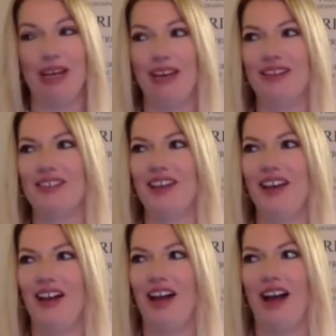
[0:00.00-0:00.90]
And
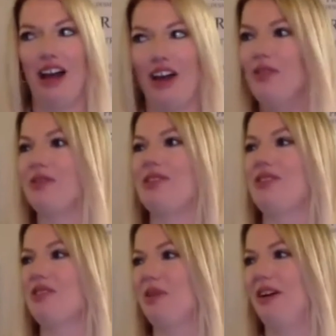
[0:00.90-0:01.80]
I noticed
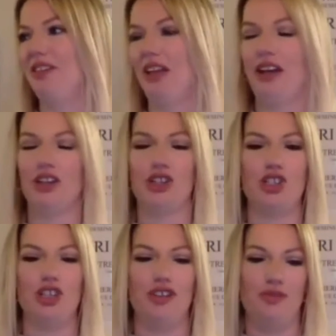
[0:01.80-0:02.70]
as well, like
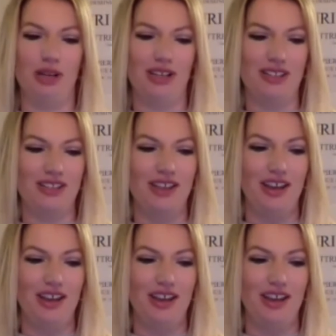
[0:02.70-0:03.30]
she was